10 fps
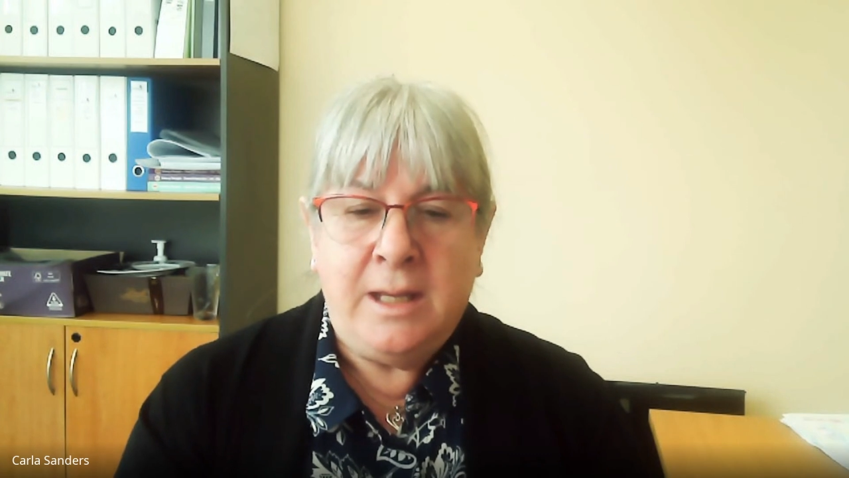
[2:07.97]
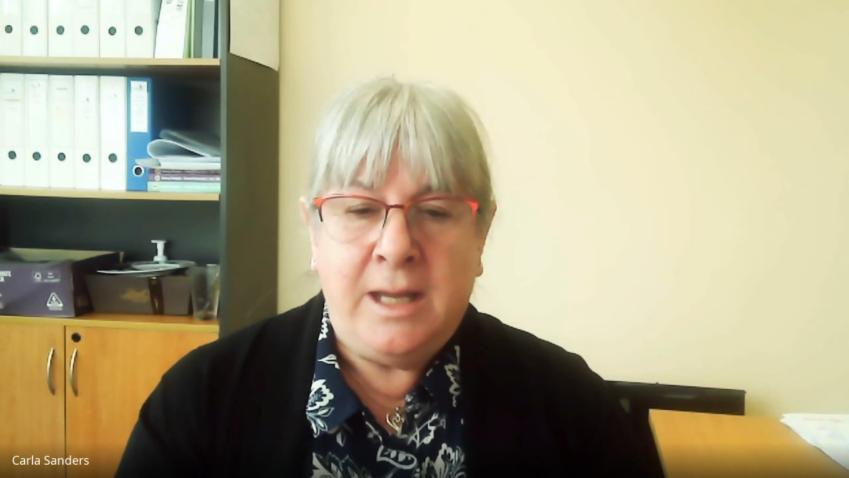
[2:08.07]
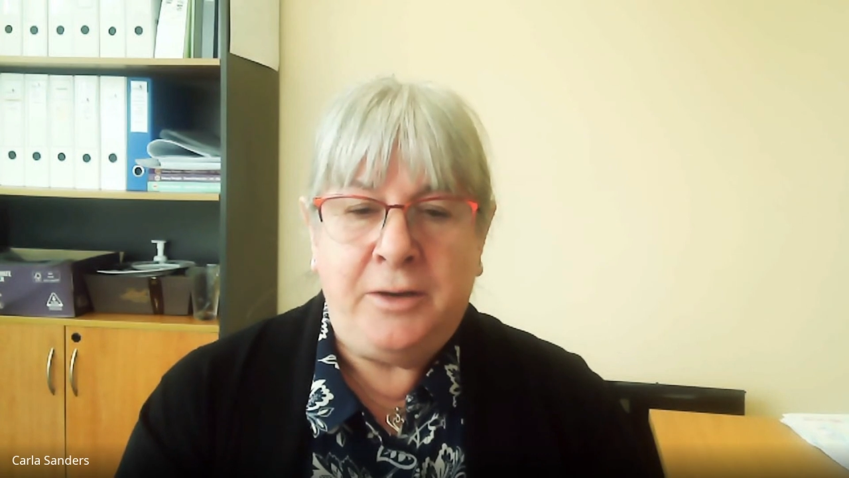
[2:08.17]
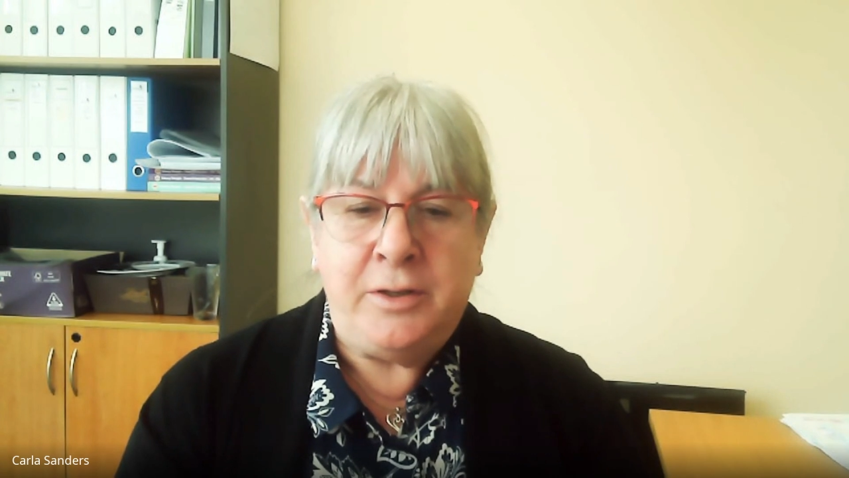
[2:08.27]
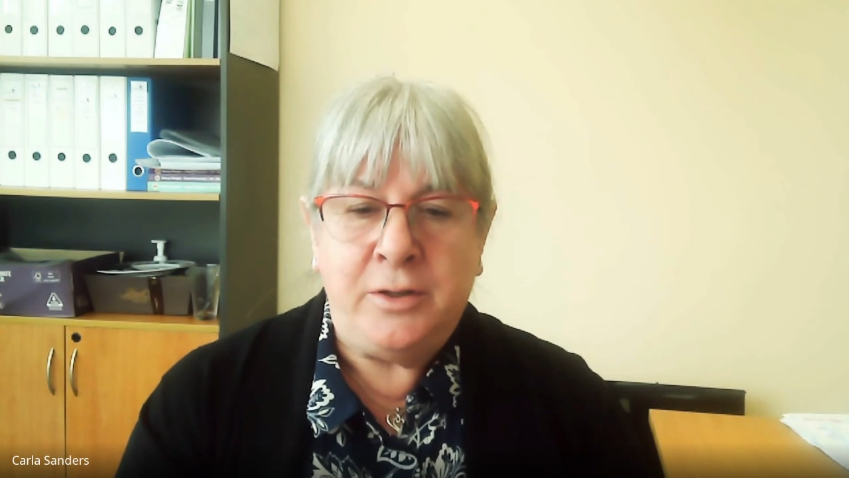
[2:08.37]

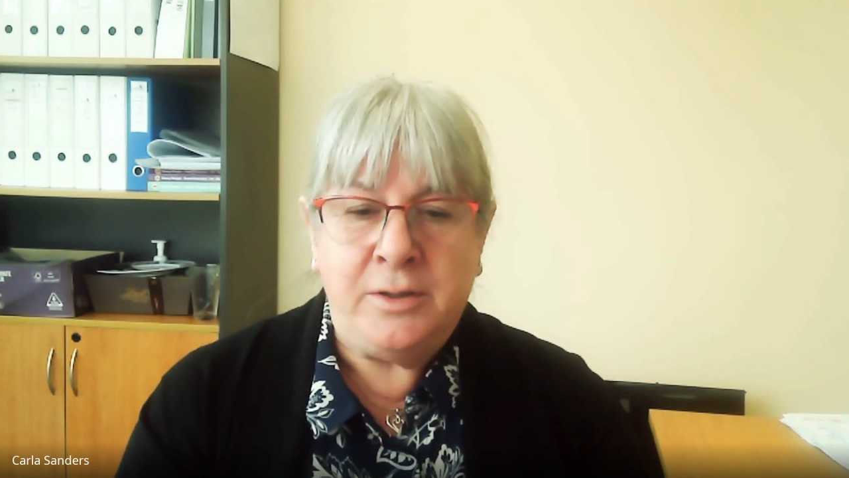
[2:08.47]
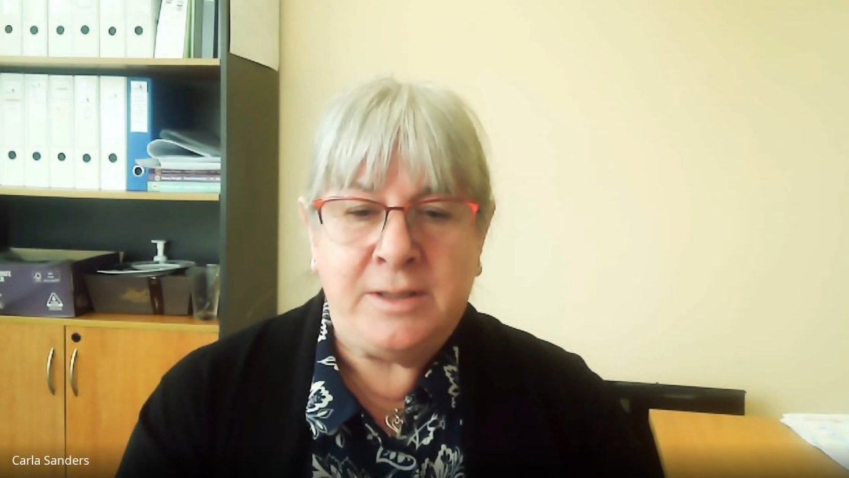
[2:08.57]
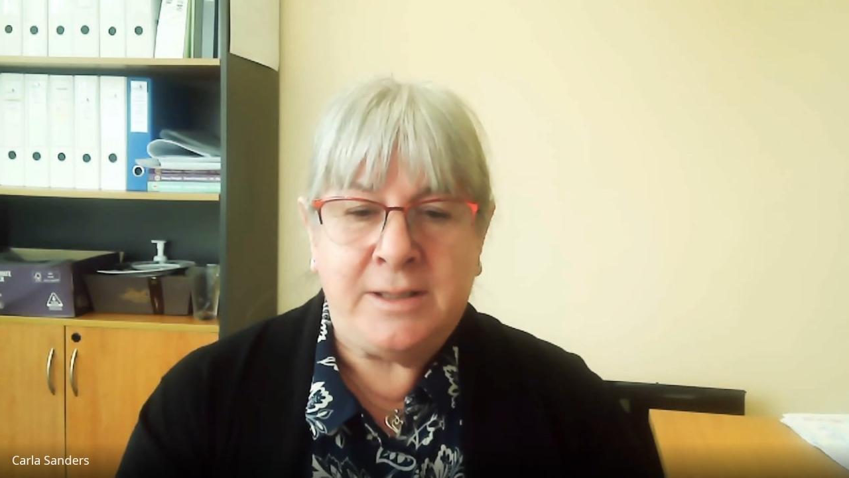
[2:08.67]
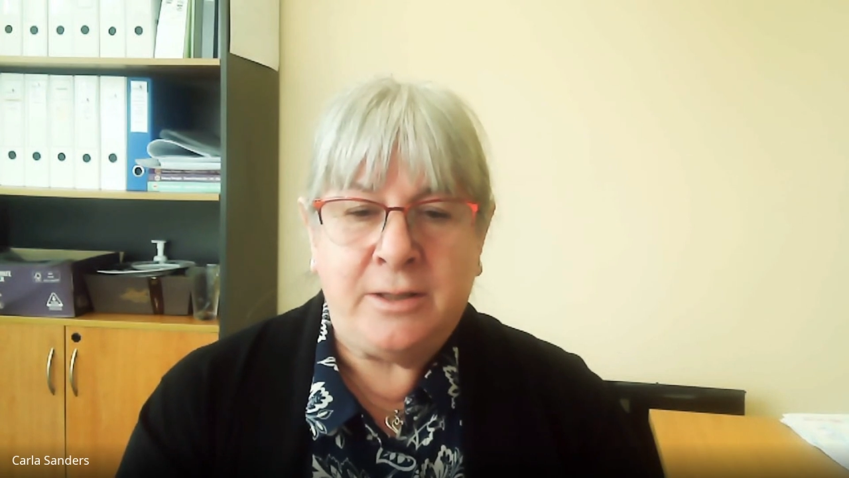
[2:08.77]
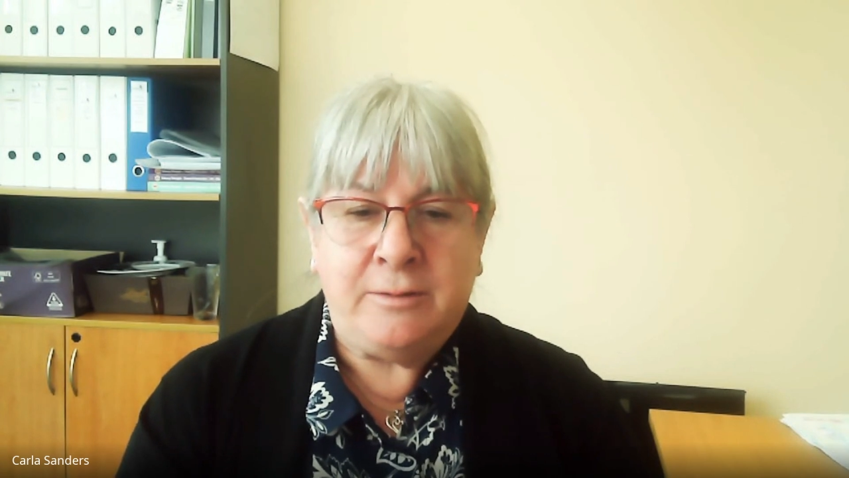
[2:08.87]
Erin
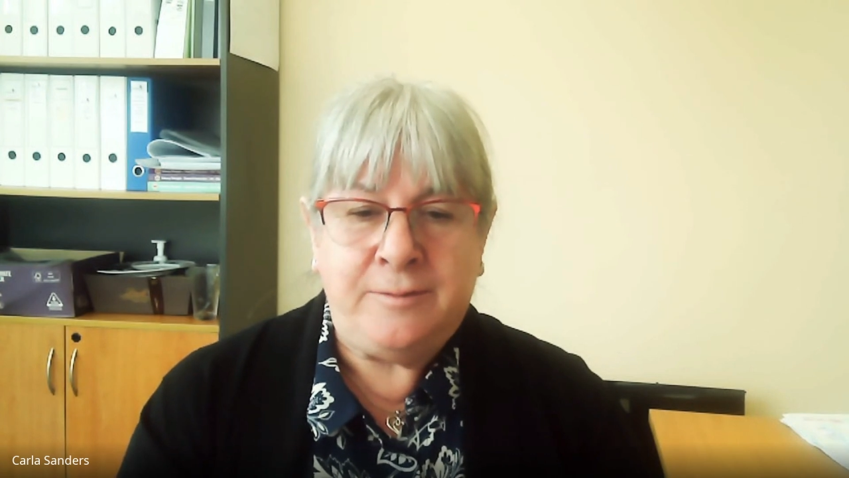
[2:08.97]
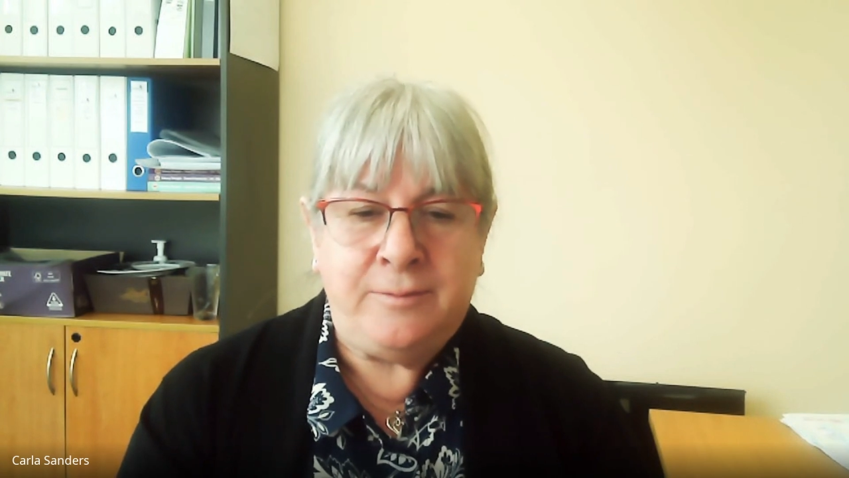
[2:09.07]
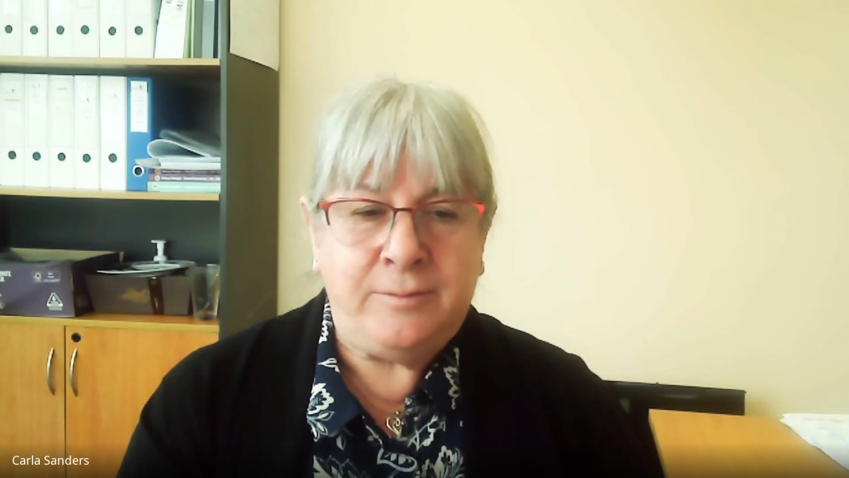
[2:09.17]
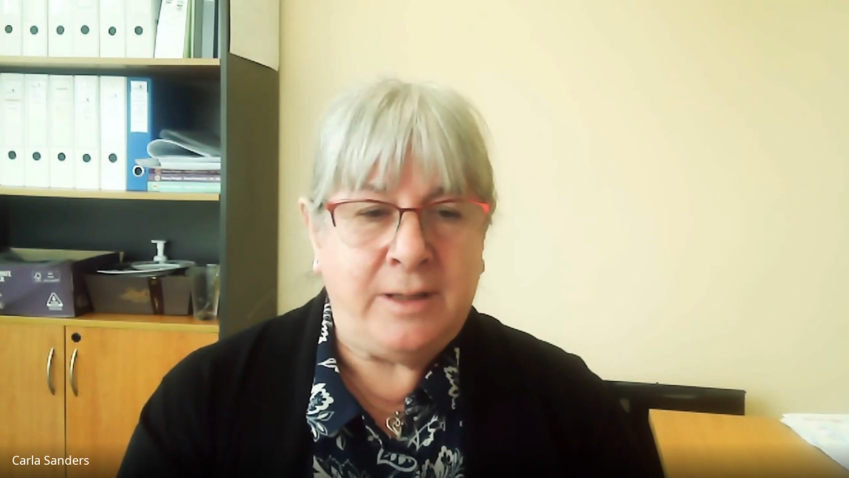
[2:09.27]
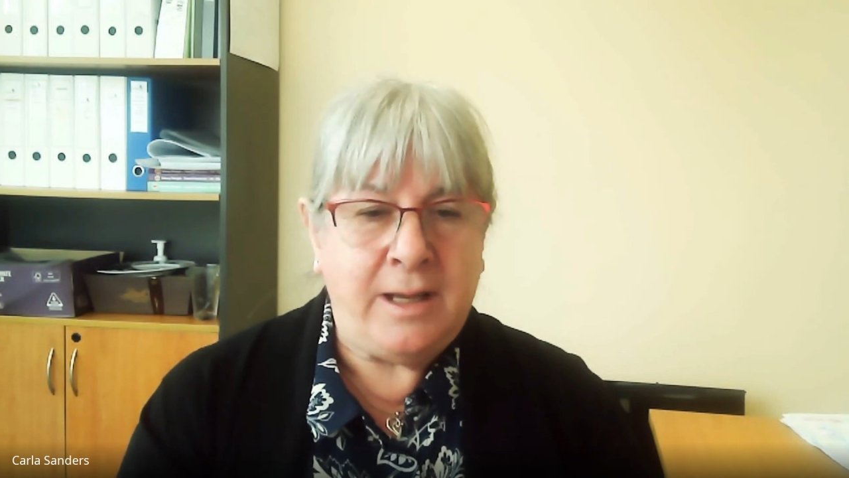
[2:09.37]
herself
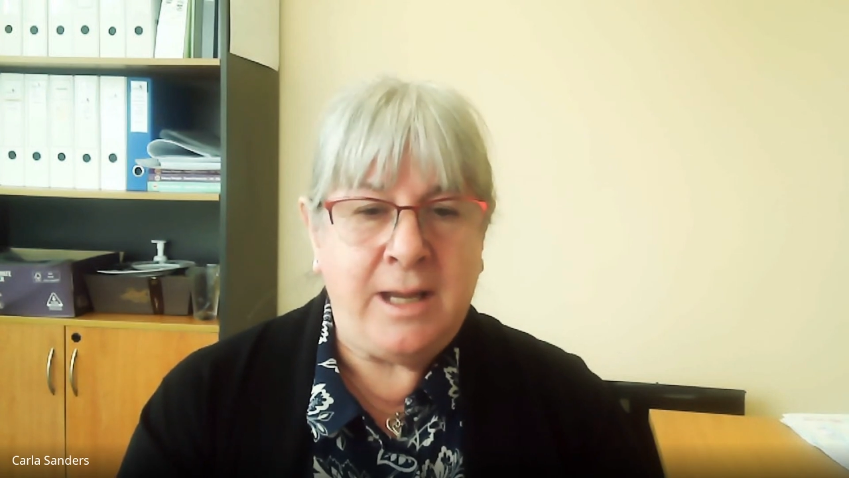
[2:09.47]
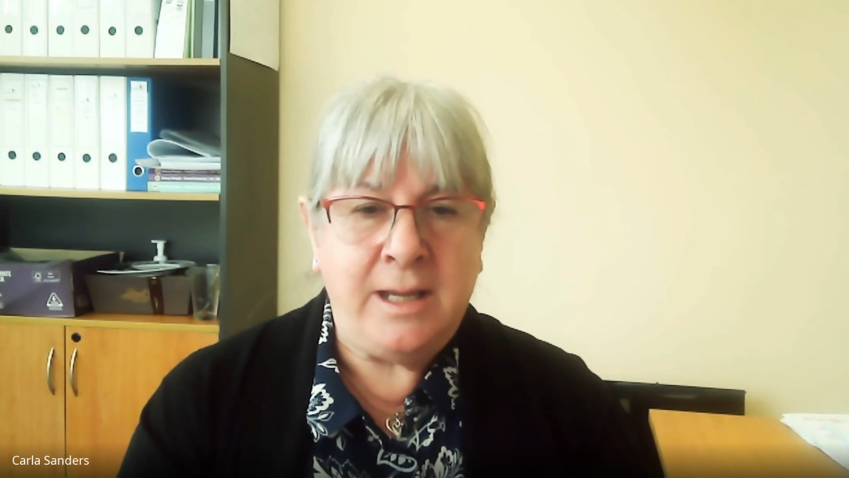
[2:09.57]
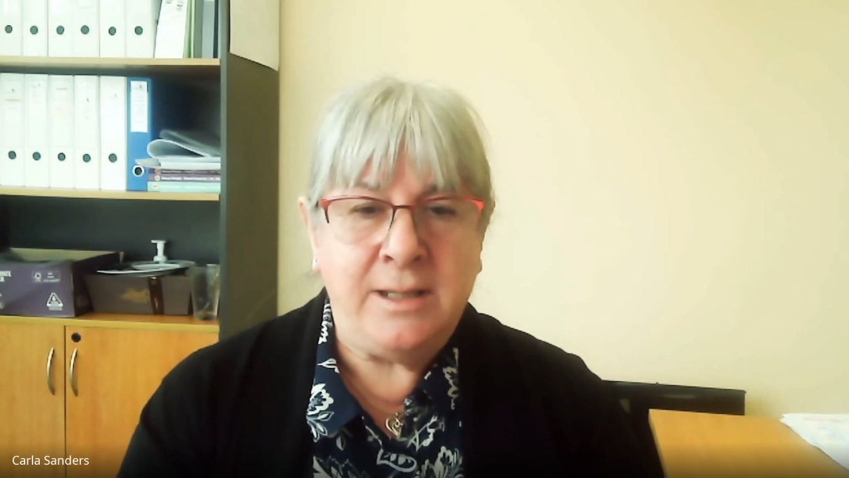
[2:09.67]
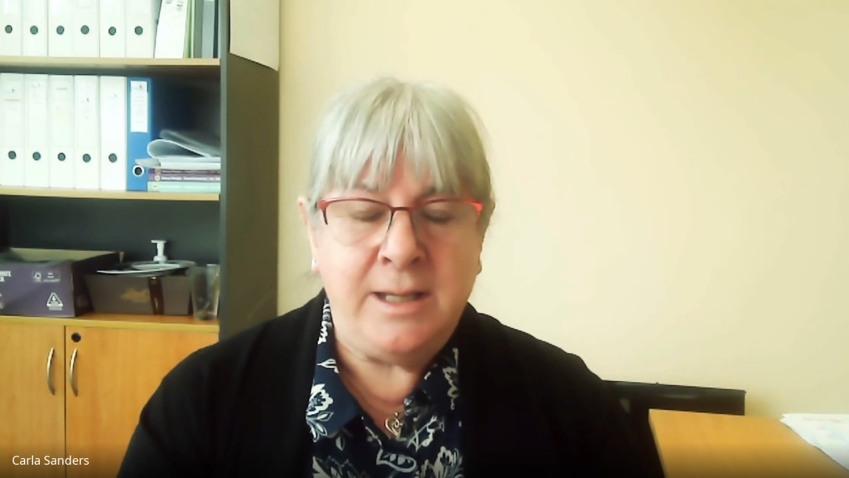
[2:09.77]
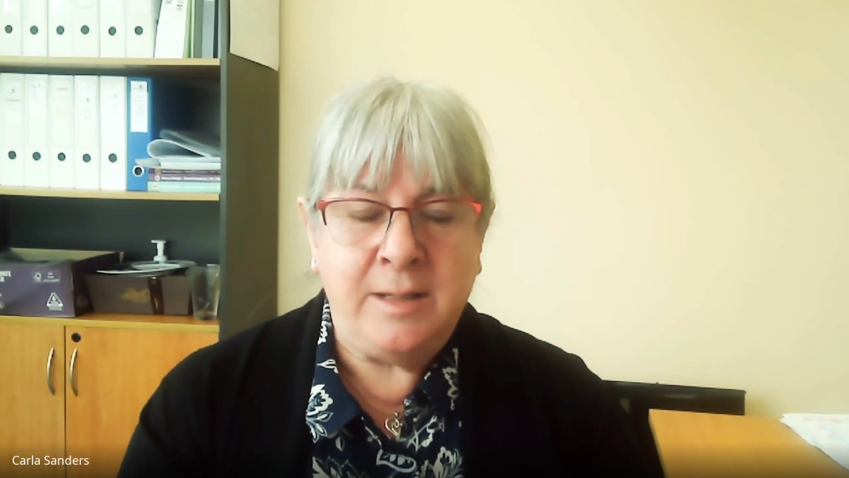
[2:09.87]
and the